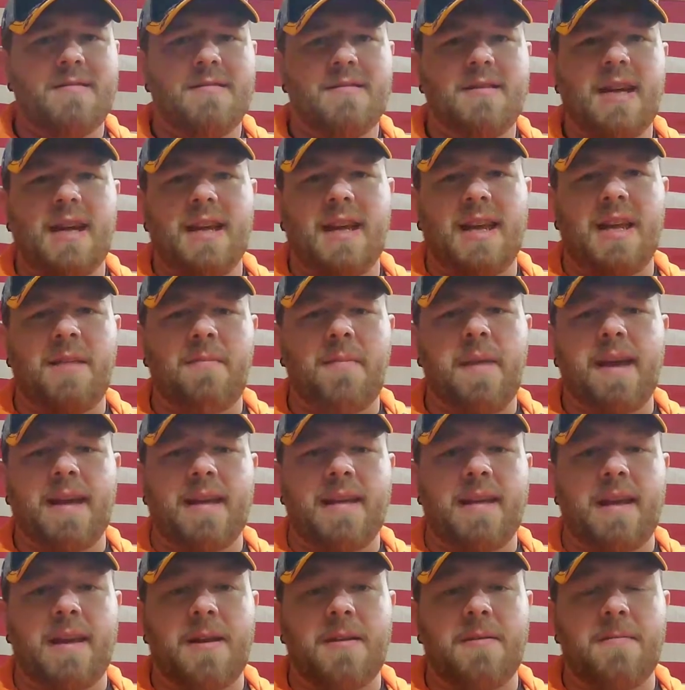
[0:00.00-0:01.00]
gotta get it back
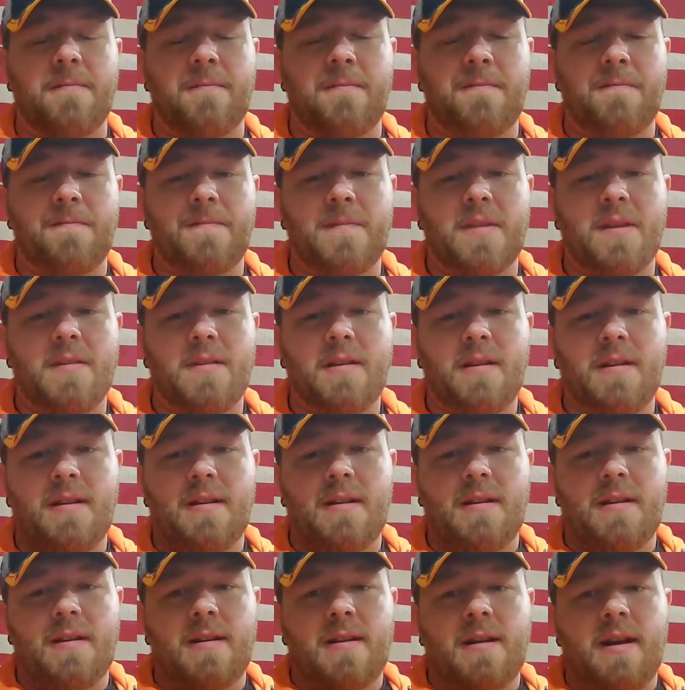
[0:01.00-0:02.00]
in gear.
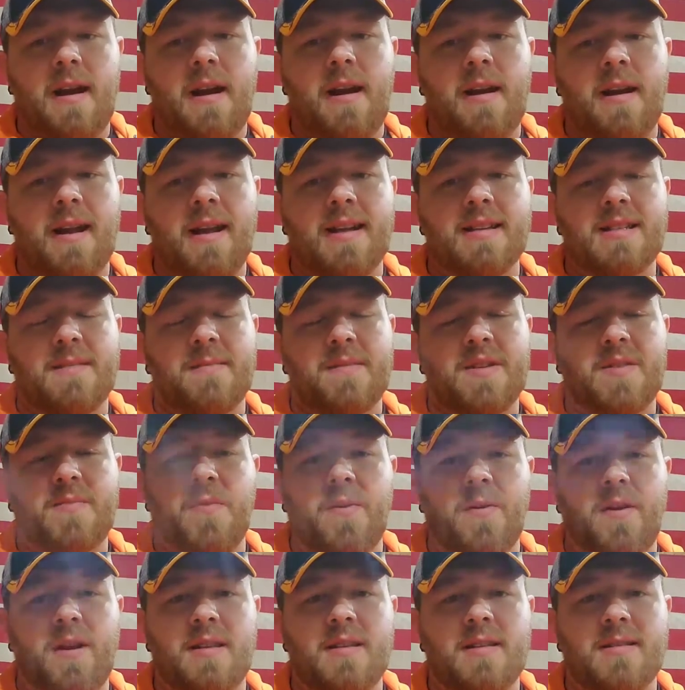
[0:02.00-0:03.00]
All right, guys, I'm going to
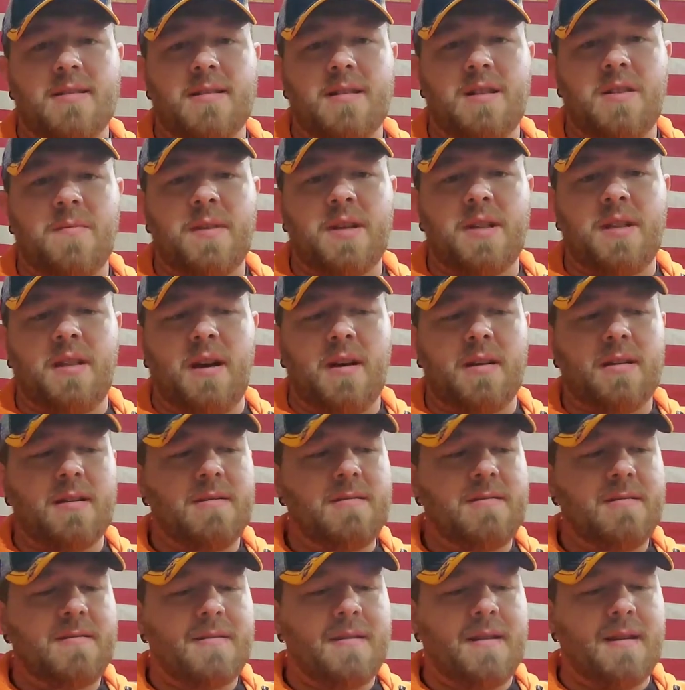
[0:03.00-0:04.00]
smoke on this a little bit
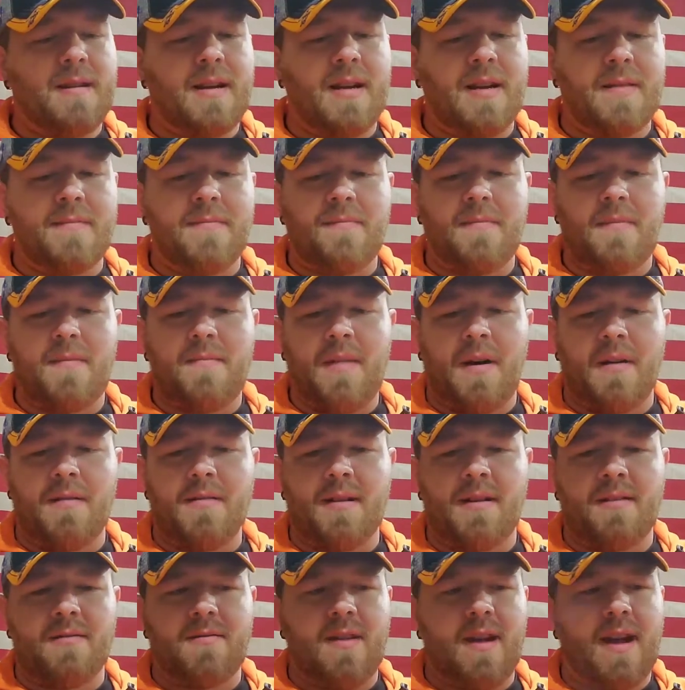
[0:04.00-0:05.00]
longer. I'm out in
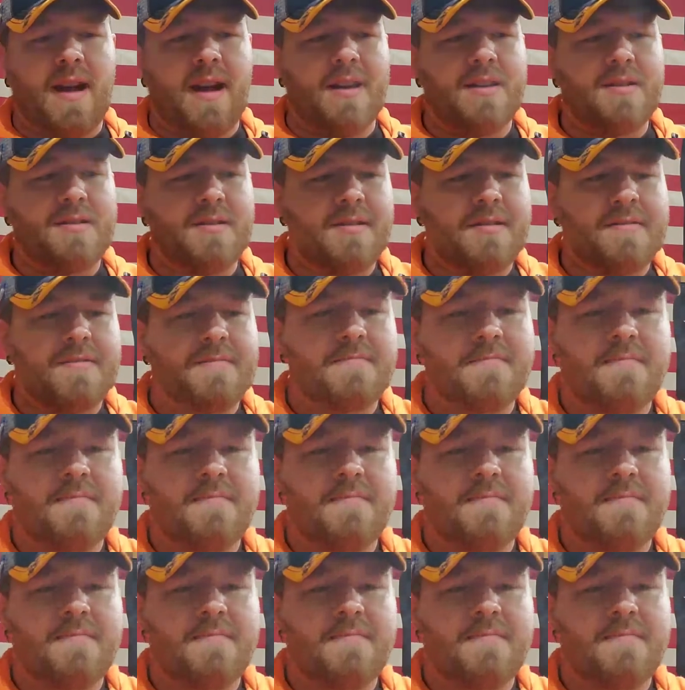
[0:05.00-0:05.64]
the garage,